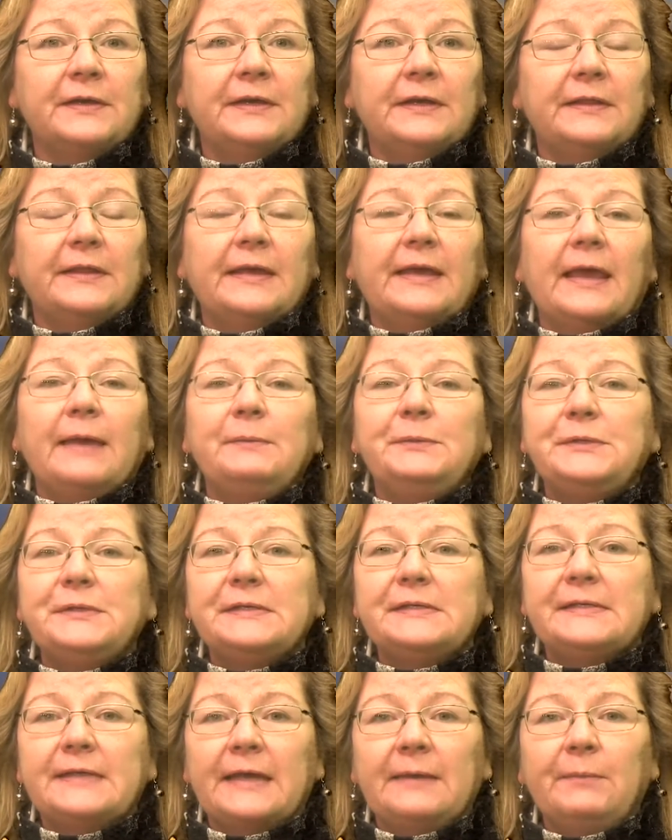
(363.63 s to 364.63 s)
they came to the
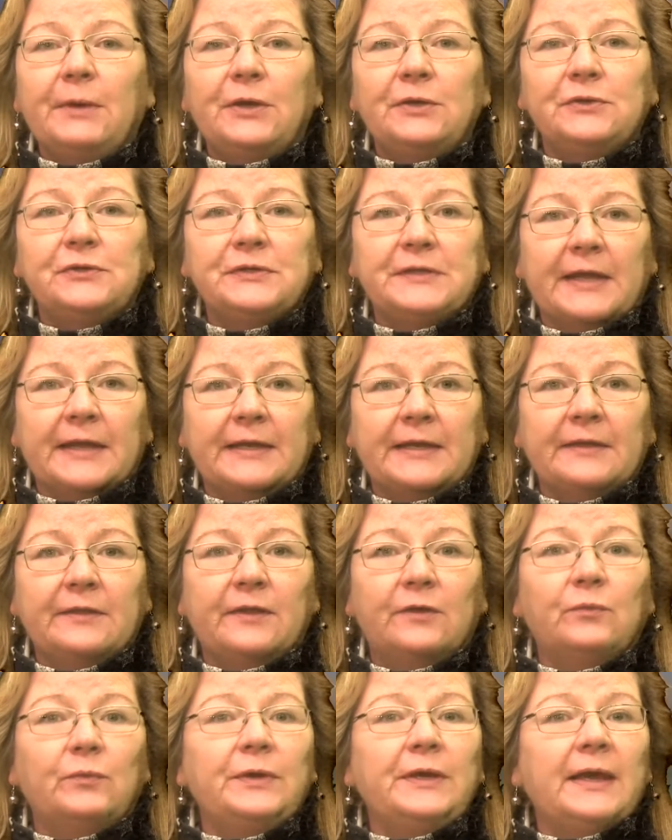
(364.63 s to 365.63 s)
same understanding
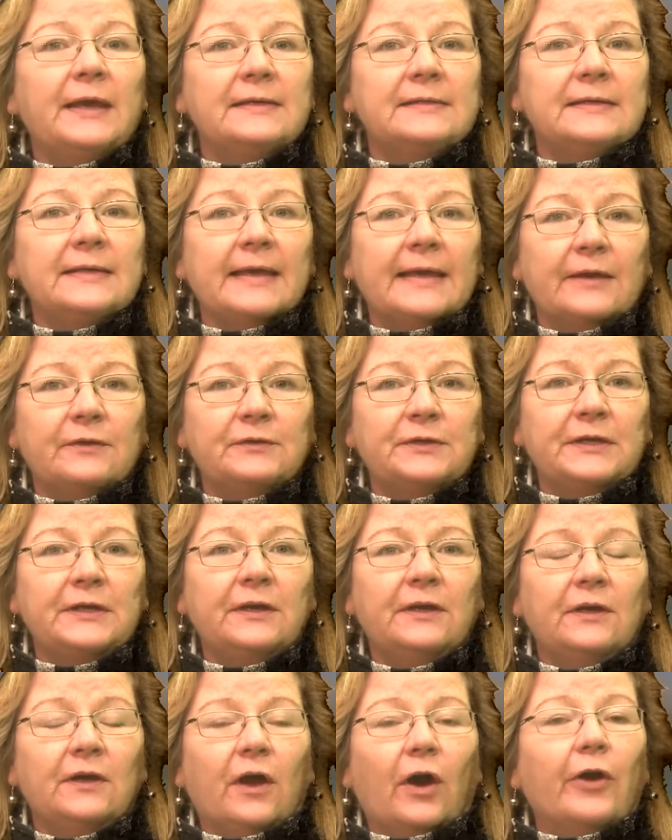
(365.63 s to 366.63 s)
that we as a county
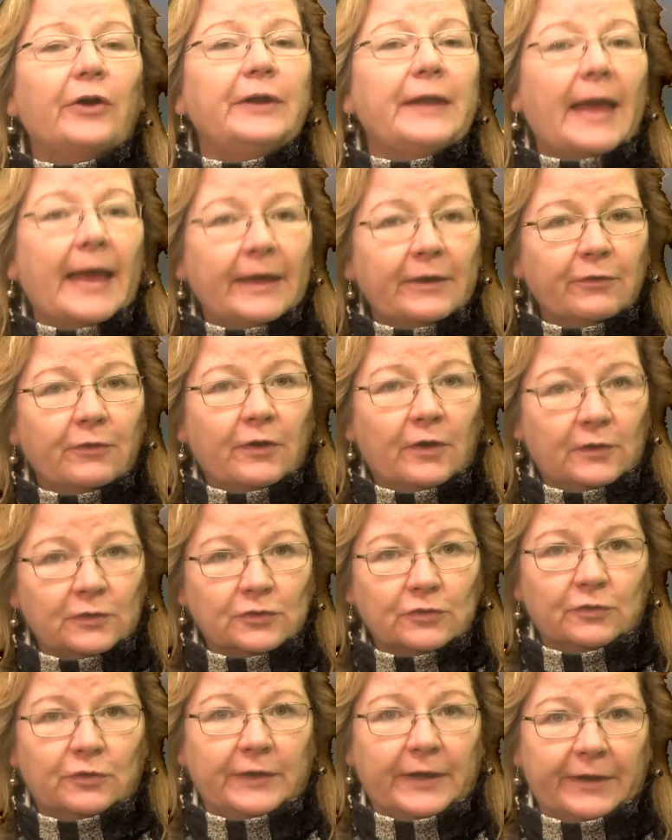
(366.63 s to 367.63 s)
are an
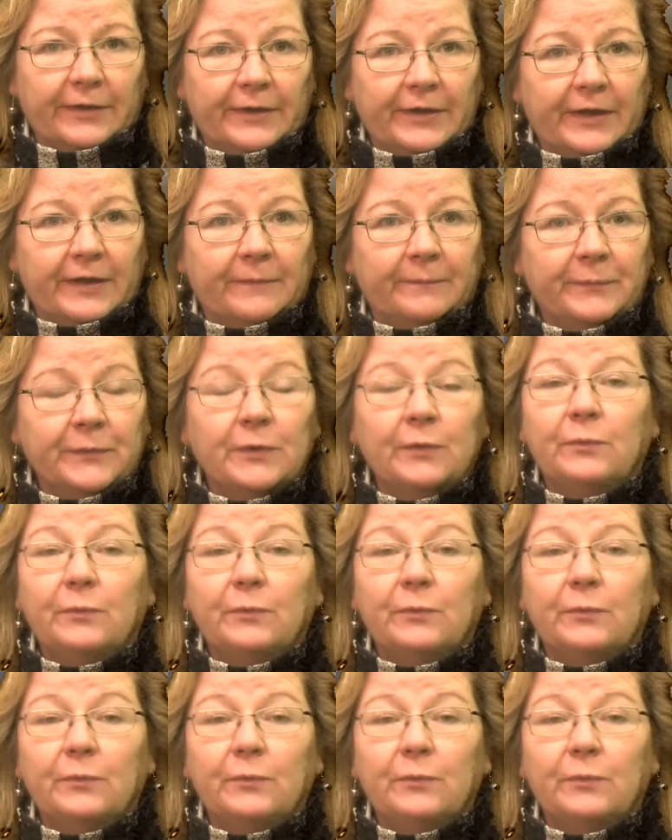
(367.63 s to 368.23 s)
agricultural area